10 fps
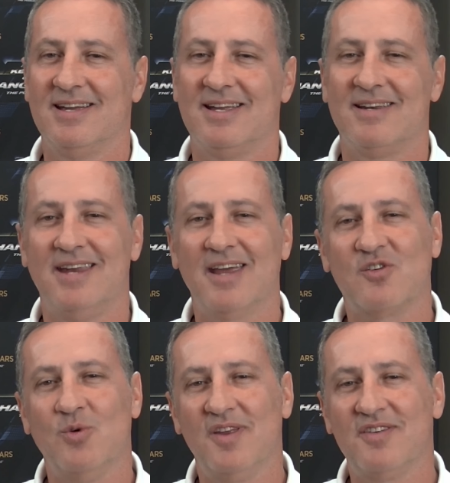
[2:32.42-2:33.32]
Next
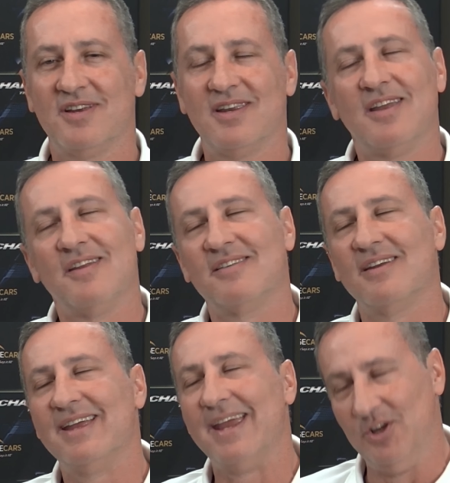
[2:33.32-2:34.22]
question is
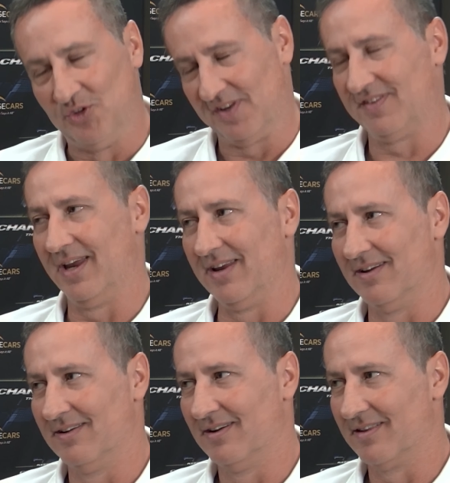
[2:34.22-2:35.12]
interesting.
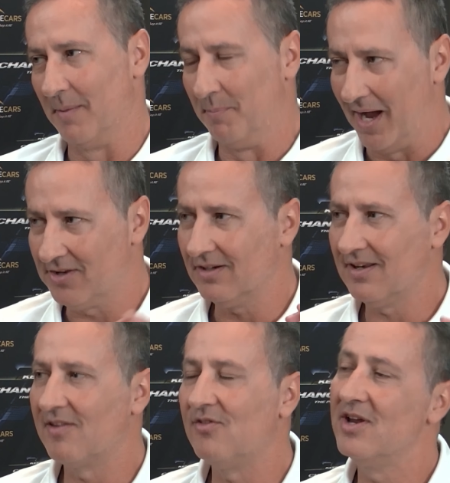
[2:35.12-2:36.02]
The budget is
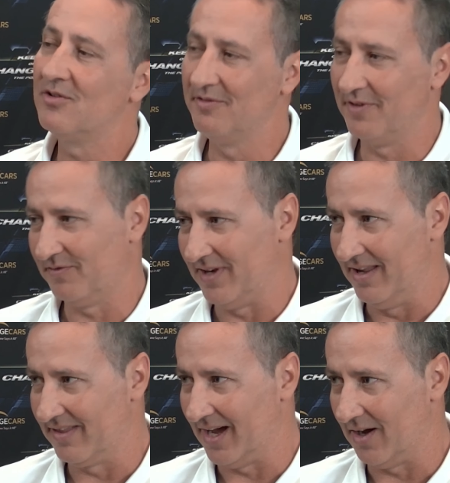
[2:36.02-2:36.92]

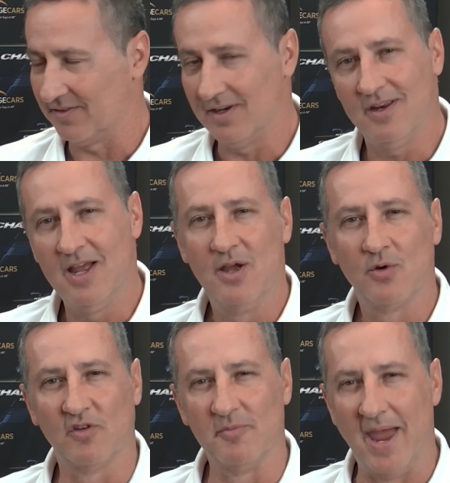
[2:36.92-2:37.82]
$315,000
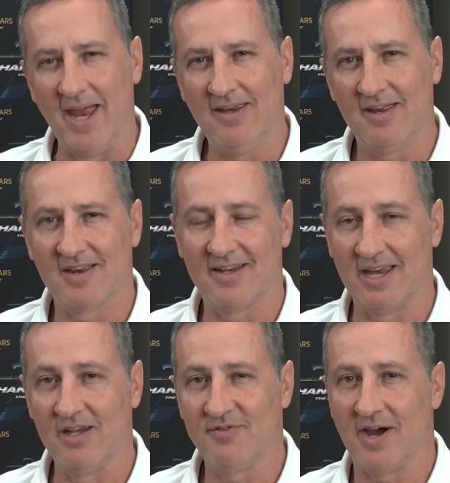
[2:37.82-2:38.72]
because Mandy has
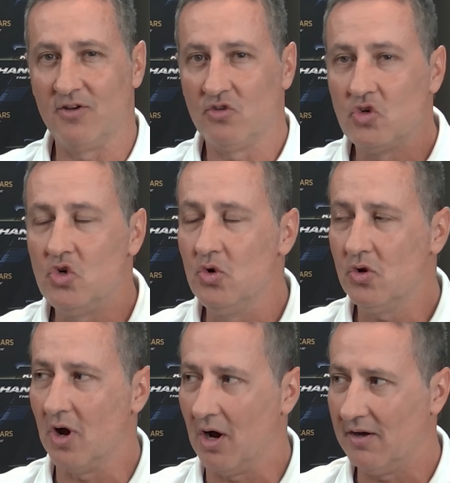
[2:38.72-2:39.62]
identified 2
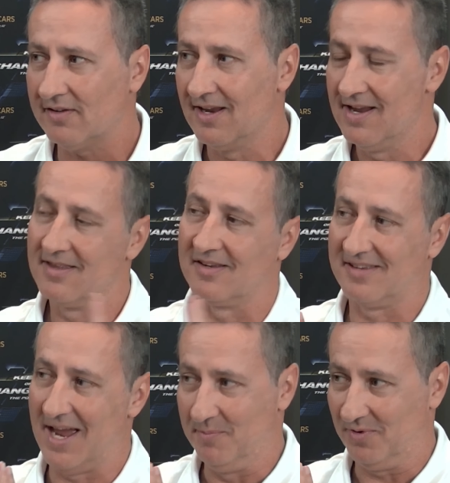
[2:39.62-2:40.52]
cars, the
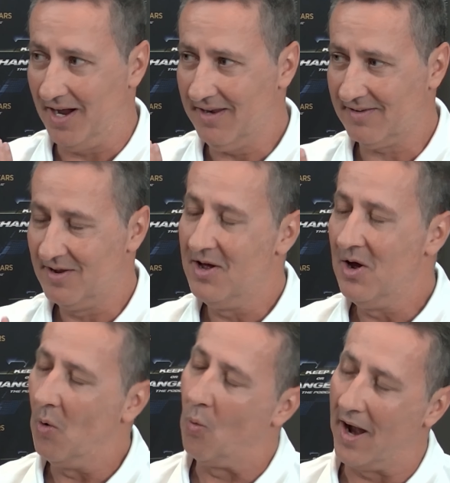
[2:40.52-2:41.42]
same price.
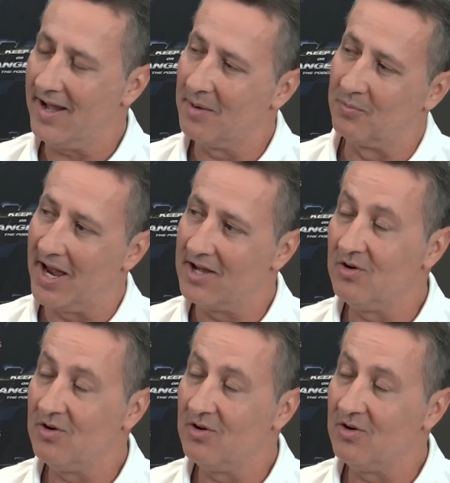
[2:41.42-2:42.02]
One, a brand new